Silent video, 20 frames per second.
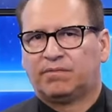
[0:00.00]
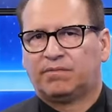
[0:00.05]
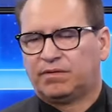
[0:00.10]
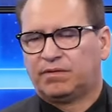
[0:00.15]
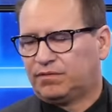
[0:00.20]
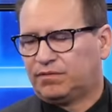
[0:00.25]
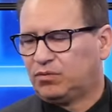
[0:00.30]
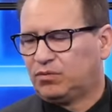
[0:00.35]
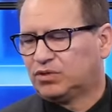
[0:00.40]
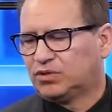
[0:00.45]
If
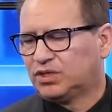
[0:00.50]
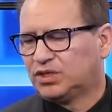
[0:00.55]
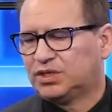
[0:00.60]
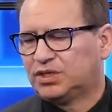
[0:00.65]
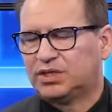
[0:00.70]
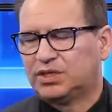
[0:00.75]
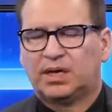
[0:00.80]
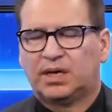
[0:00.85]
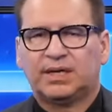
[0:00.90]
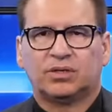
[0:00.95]
you
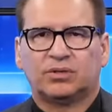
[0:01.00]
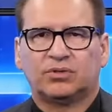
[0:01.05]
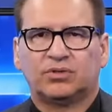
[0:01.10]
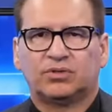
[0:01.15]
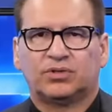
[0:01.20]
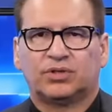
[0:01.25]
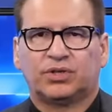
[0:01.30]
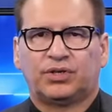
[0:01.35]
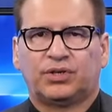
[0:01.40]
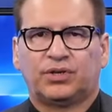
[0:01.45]
study
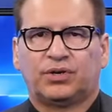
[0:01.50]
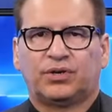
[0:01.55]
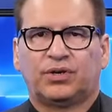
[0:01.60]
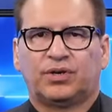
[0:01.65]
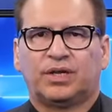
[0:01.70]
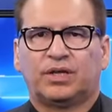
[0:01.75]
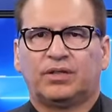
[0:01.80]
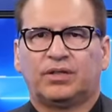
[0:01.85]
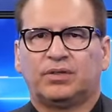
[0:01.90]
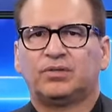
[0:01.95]
Social Security
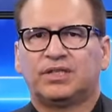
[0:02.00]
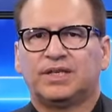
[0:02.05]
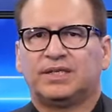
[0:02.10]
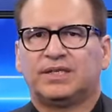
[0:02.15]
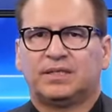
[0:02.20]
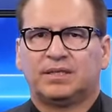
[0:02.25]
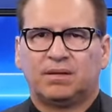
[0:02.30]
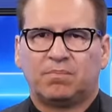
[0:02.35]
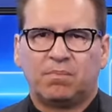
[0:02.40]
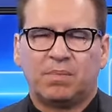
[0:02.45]
and the use
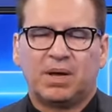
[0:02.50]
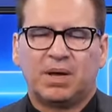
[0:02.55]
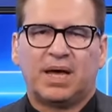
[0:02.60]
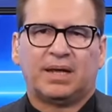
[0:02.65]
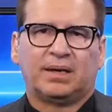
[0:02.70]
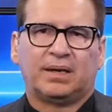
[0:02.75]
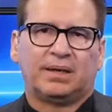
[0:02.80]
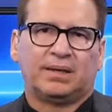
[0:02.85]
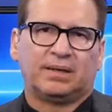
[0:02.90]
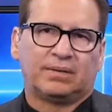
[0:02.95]
case and the
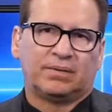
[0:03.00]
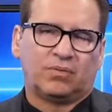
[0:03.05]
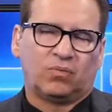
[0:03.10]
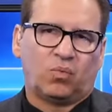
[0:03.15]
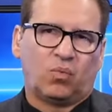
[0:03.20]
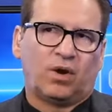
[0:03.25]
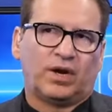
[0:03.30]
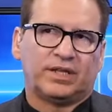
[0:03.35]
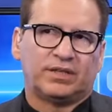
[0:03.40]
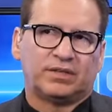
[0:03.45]
model and
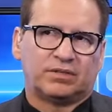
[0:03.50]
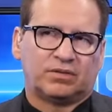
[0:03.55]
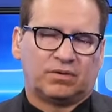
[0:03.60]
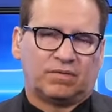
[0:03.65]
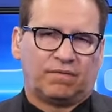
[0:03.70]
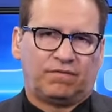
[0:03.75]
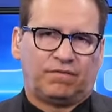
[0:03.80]
what its